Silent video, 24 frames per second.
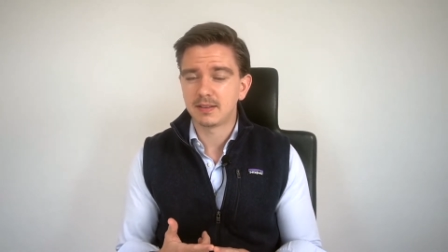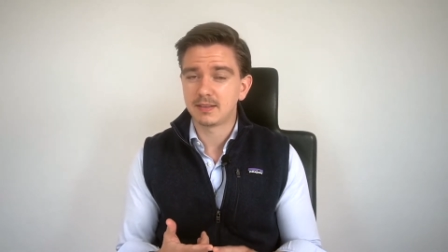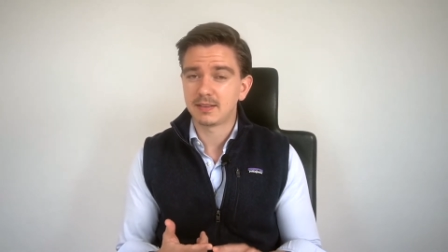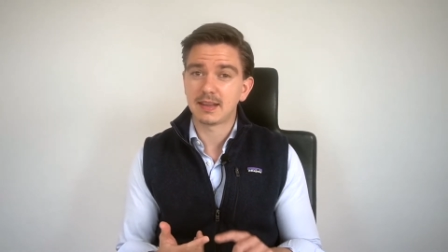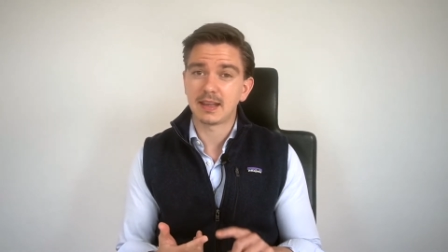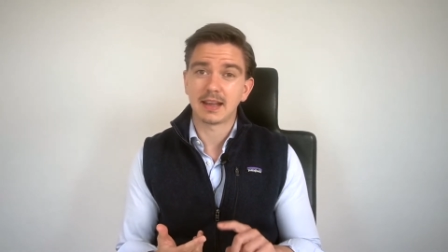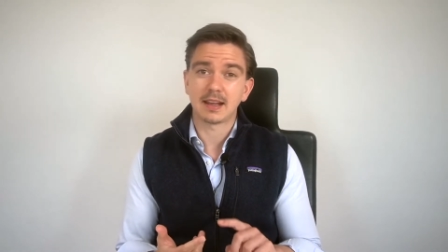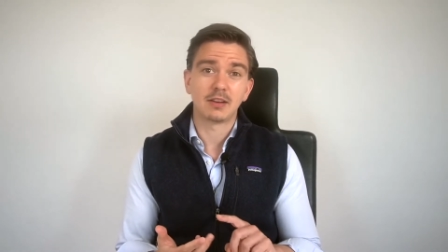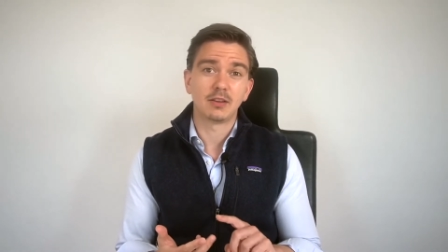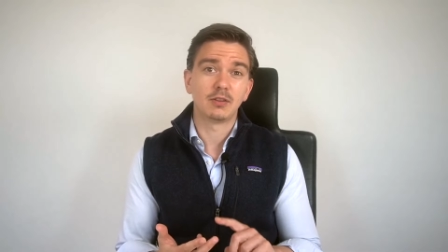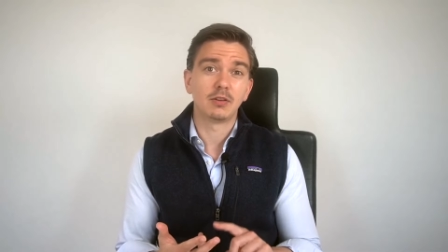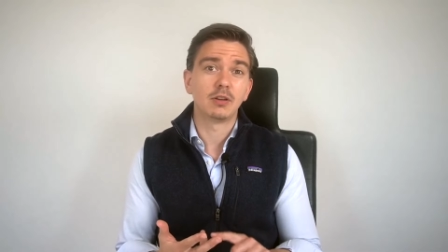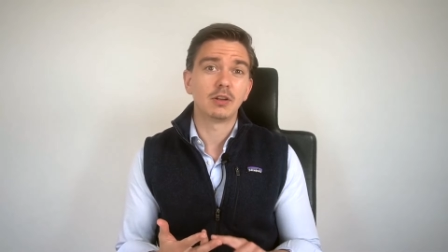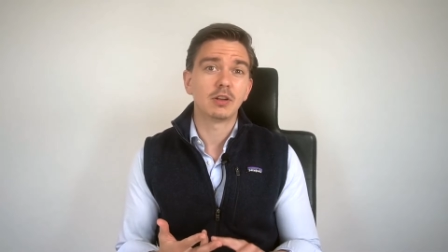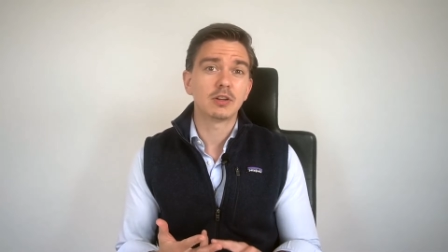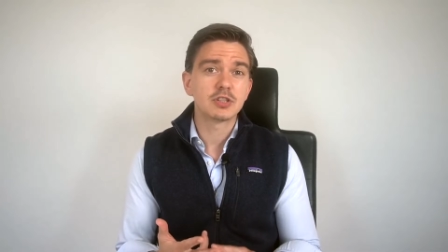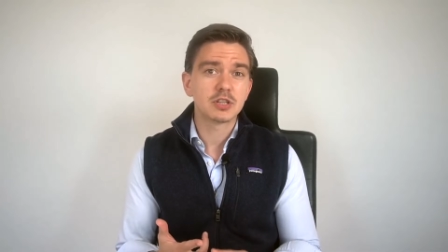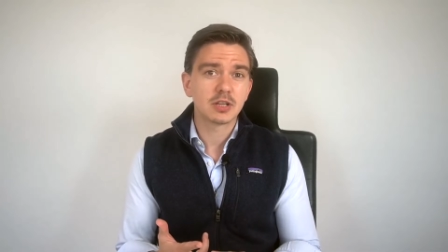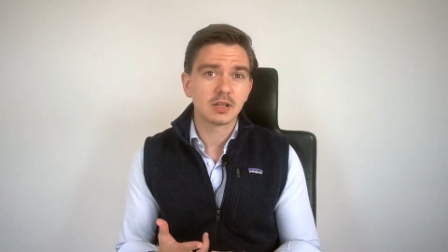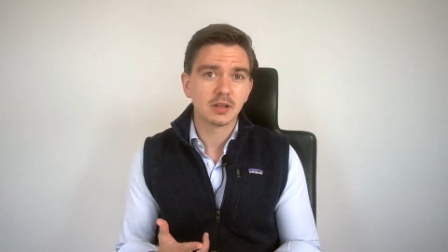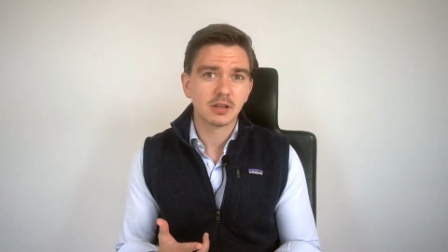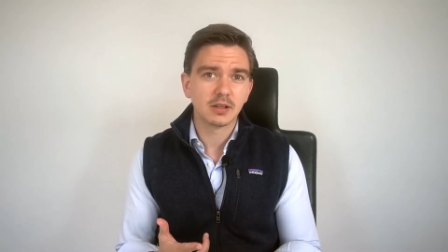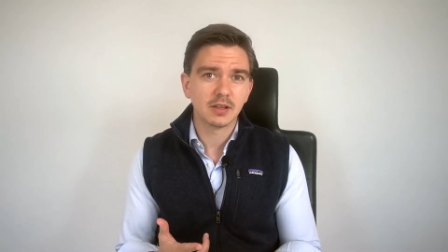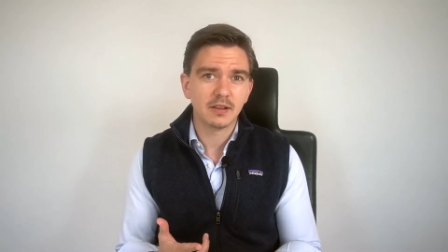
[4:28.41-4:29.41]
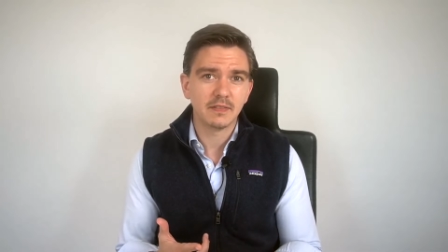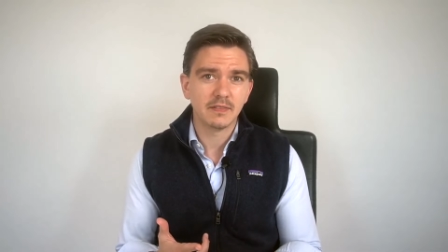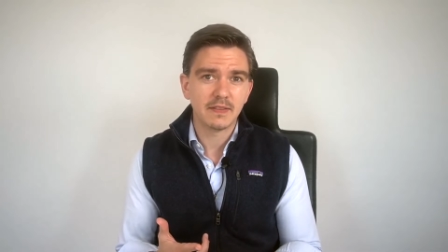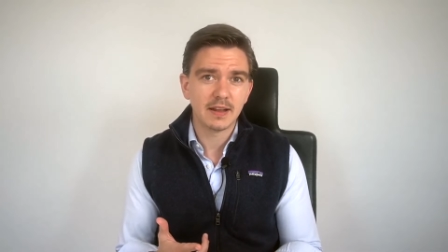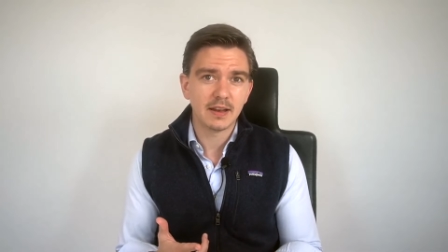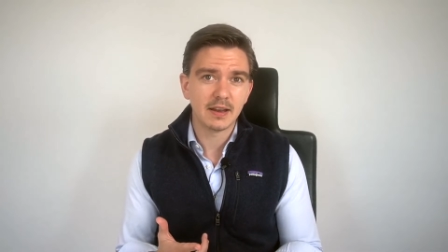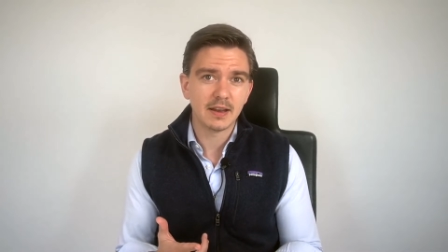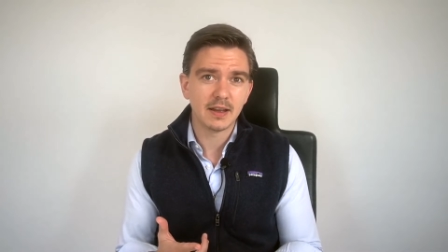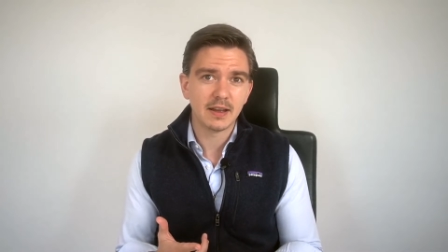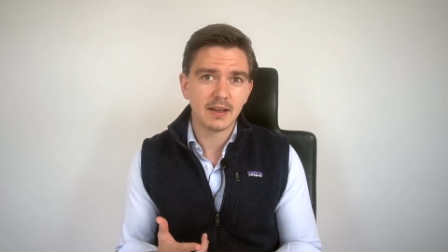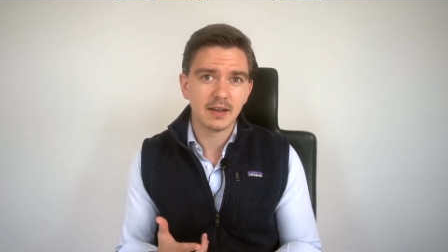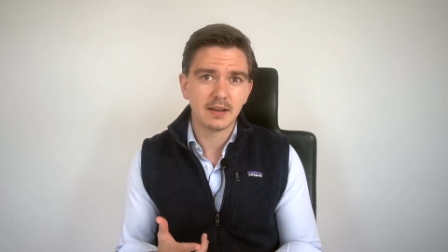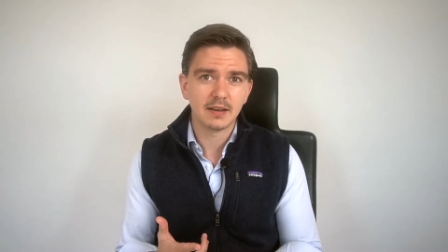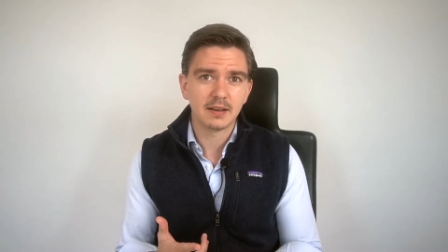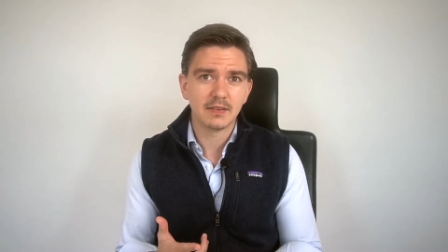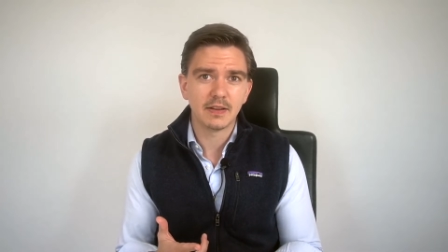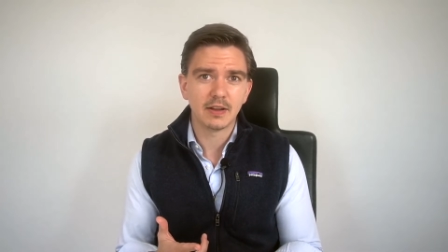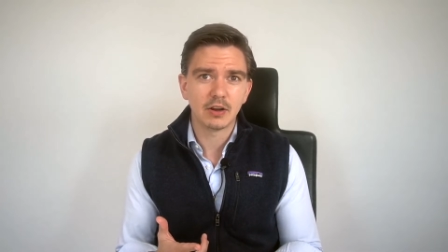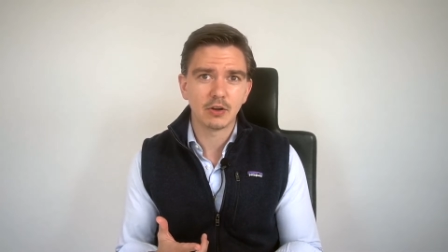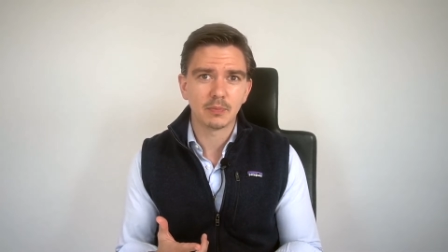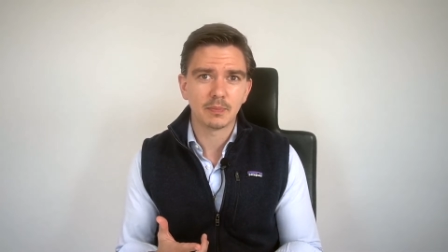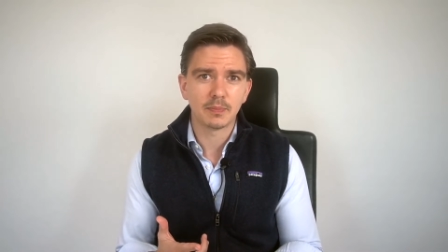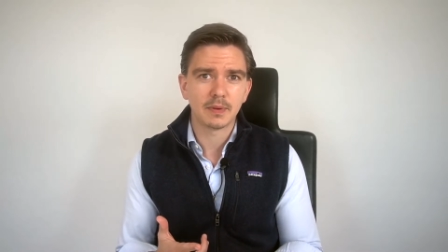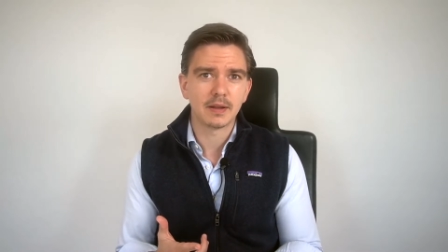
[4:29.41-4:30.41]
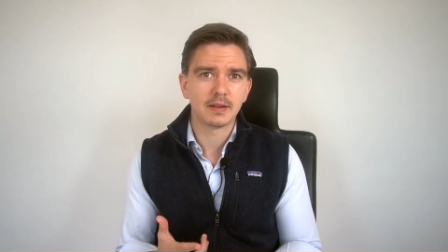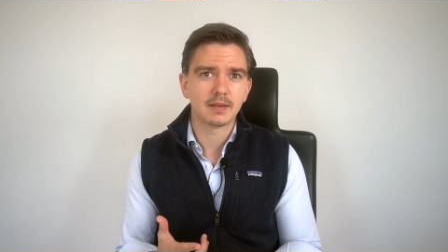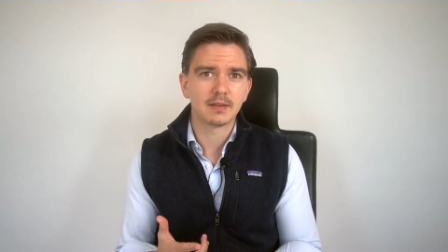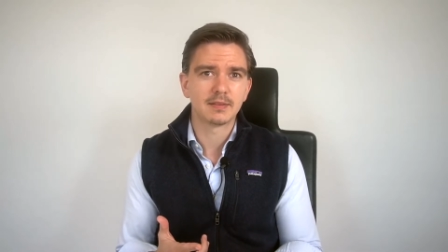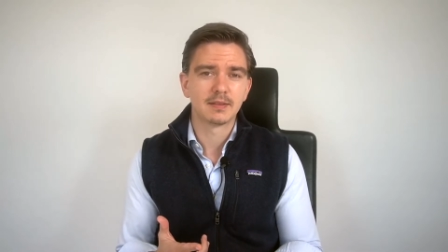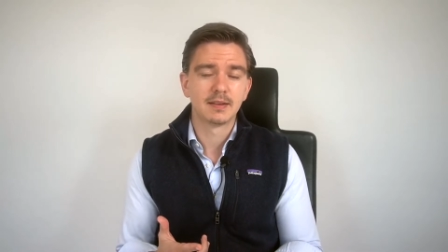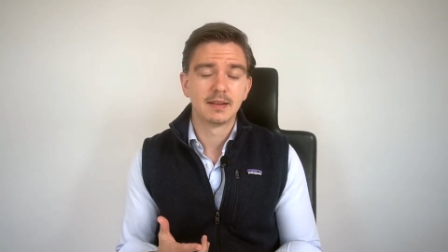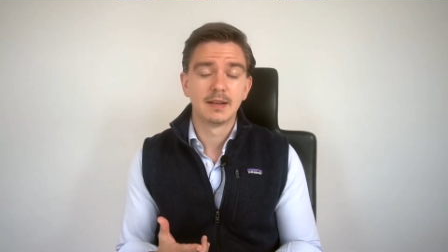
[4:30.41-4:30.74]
technological developments,